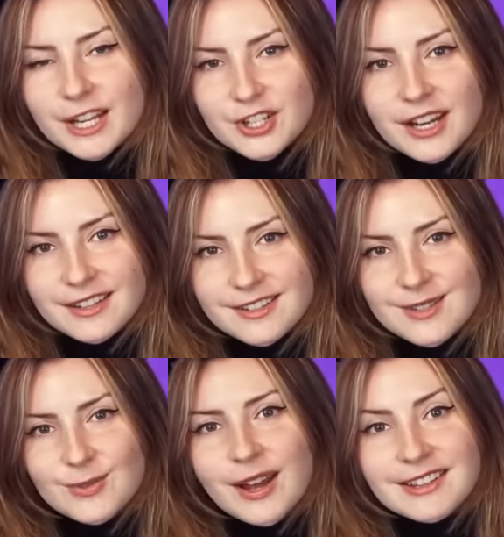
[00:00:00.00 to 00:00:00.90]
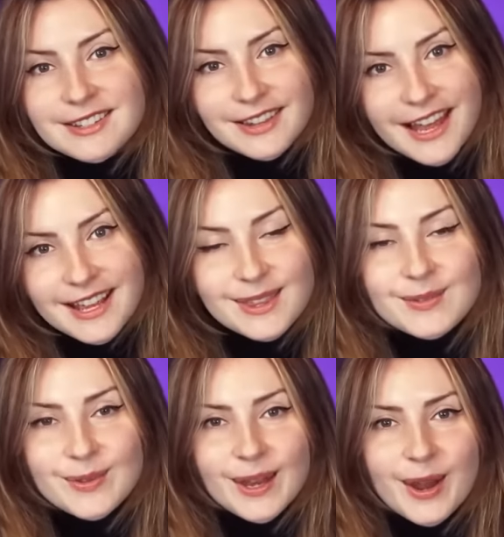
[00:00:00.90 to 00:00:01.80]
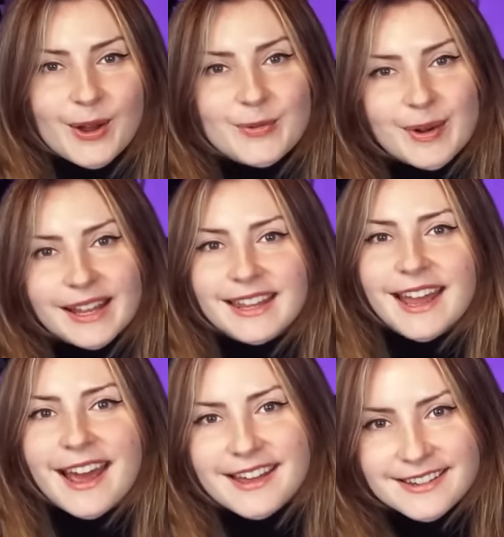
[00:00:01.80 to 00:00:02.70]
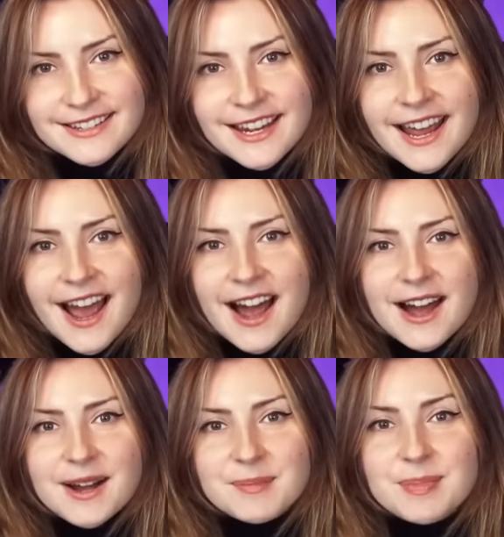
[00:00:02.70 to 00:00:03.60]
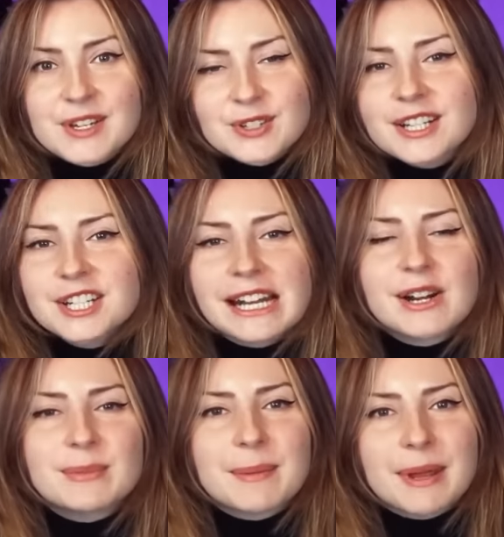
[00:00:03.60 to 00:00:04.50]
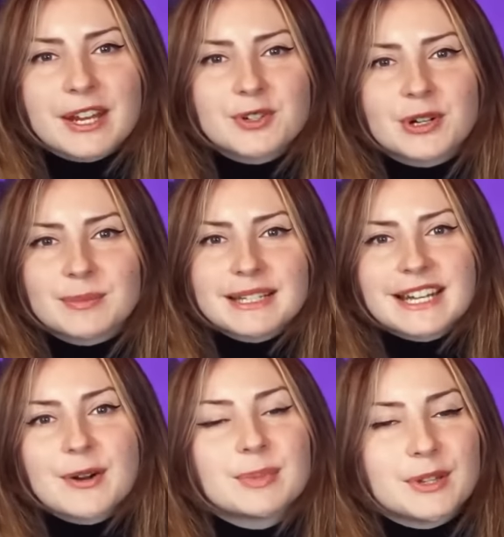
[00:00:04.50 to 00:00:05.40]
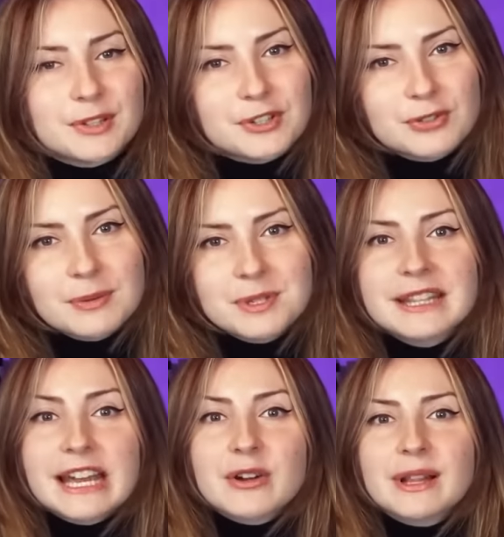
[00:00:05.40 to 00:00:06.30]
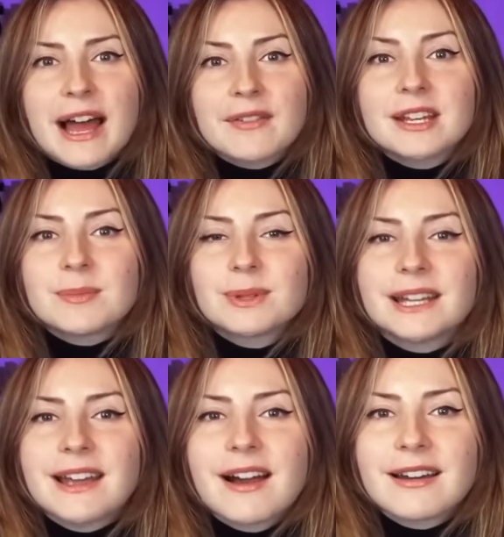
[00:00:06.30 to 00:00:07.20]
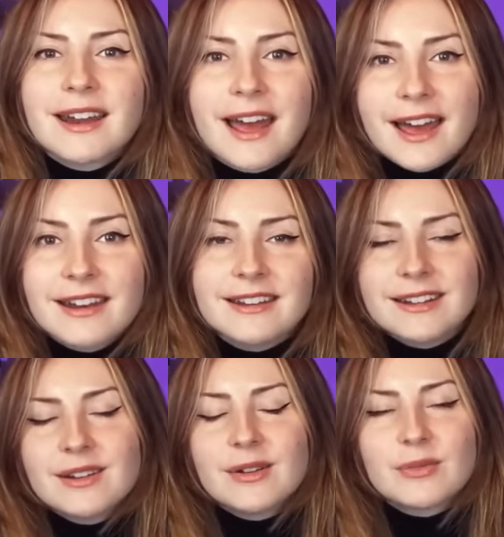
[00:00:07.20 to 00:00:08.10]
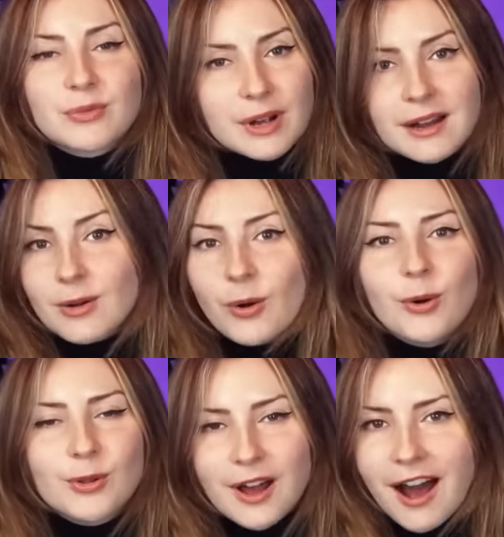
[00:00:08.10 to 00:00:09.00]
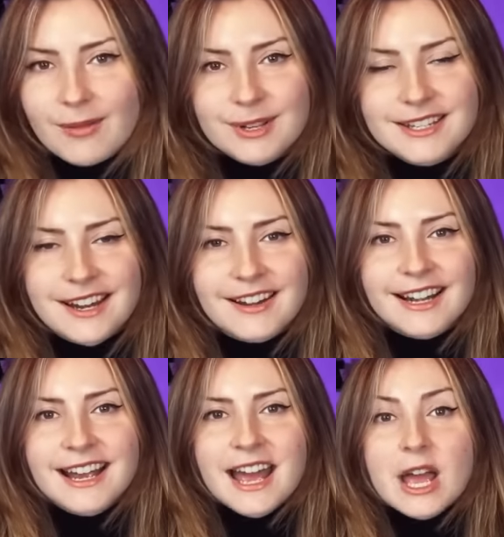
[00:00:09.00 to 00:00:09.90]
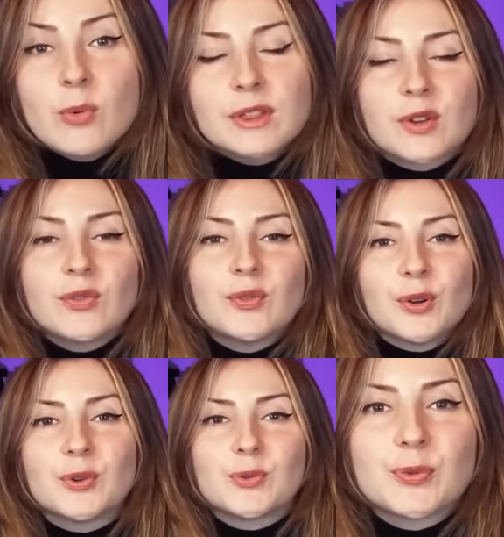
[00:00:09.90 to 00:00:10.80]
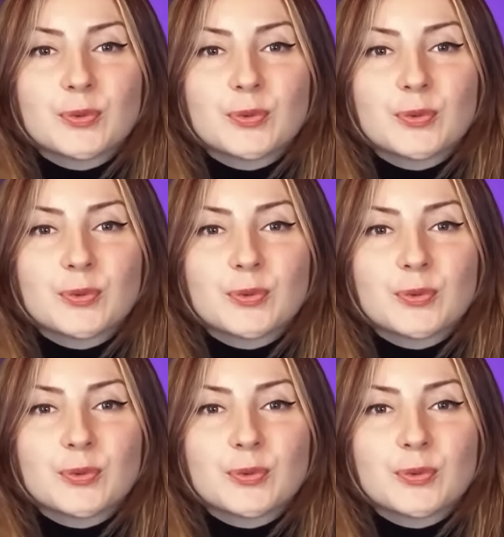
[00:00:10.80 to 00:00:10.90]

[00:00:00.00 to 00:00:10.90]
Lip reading: chance you guys like the video by the end, be sure to check out my Patreon. It'll be down below in the description. There I'll have the complete unedited whole commentary with the full